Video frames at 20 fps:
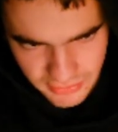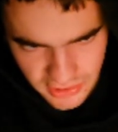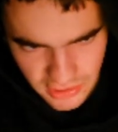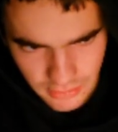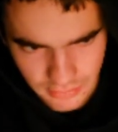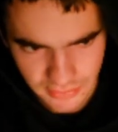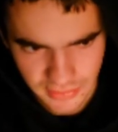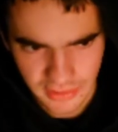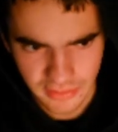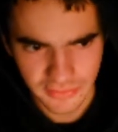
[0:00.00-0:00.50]

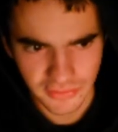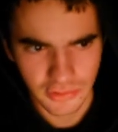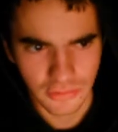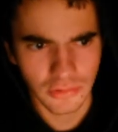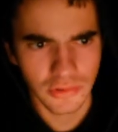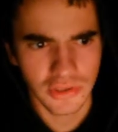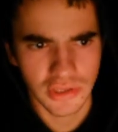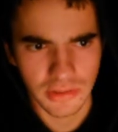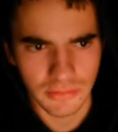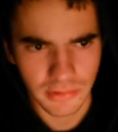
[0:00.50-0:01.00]
solving. Of
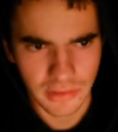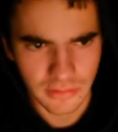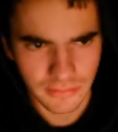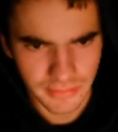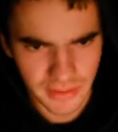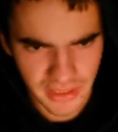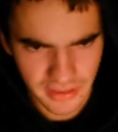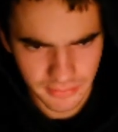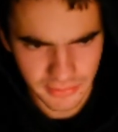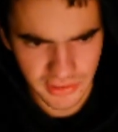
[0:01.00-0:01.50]
course she wouldn't
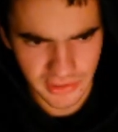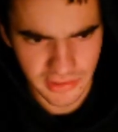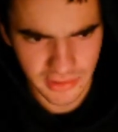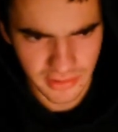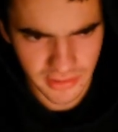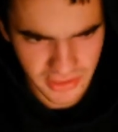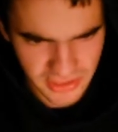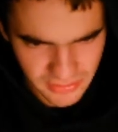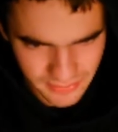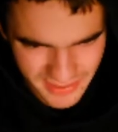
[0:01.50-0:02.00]
be able to do
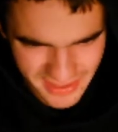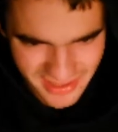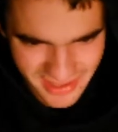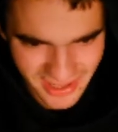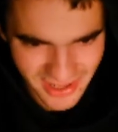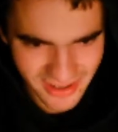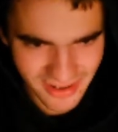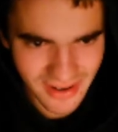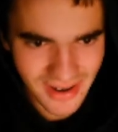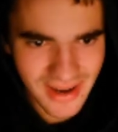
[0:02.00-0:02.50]
it. She'd be
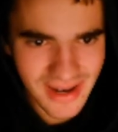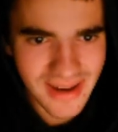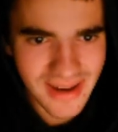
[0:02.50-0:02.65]
too,